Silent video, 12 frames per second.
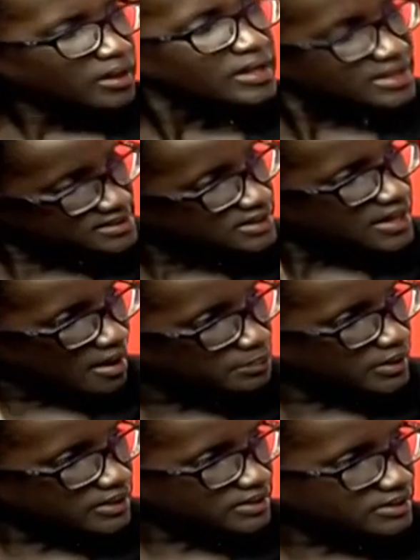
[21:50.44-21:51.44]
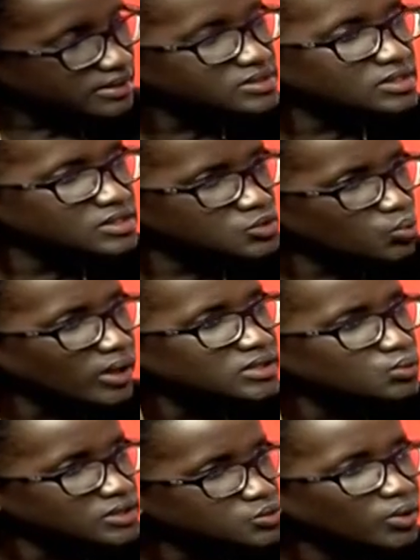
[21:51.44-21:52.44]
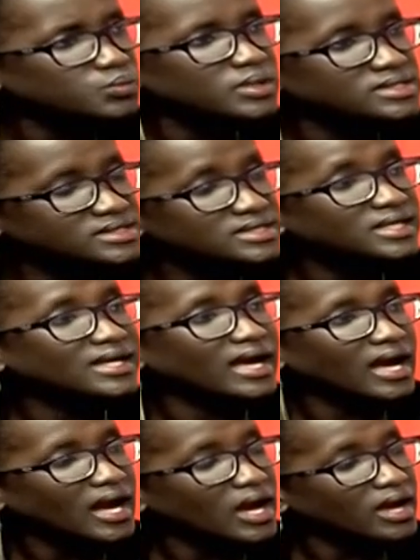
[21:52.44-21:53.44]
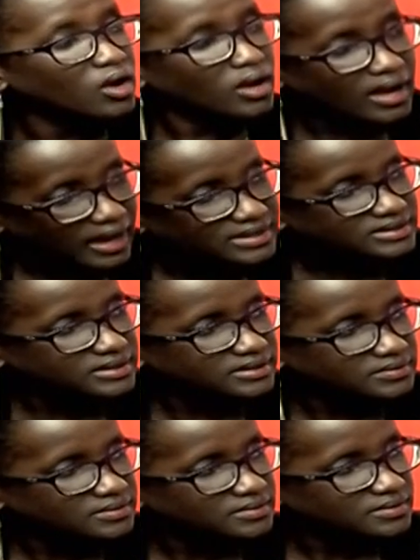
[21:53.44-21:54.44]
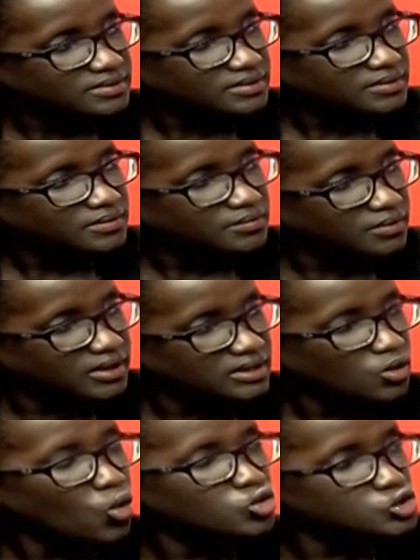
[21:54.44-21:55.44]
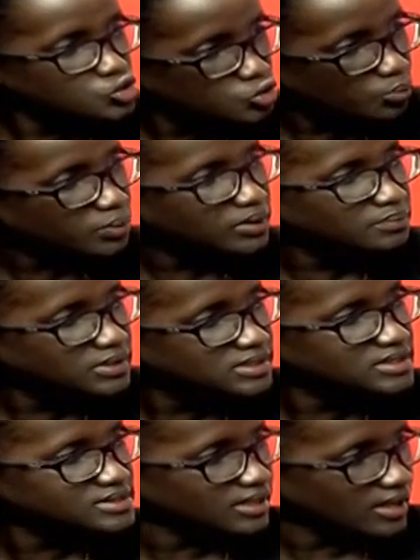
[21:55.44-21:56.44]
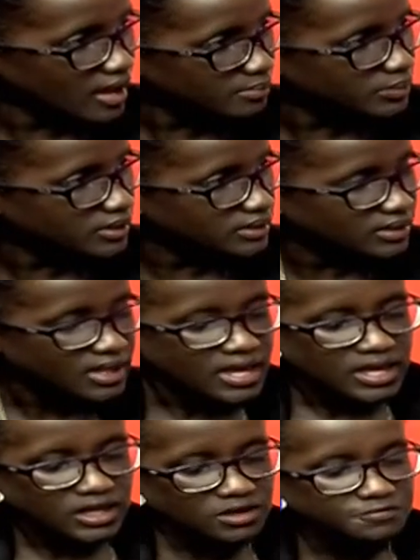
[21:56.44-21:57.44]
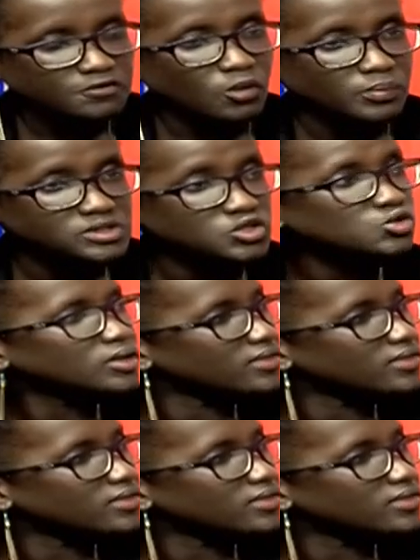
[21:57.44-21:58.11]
Is it happening? Is, is, what, is what we are seeing guiding right, or stopping meetings that are happening. If opposition,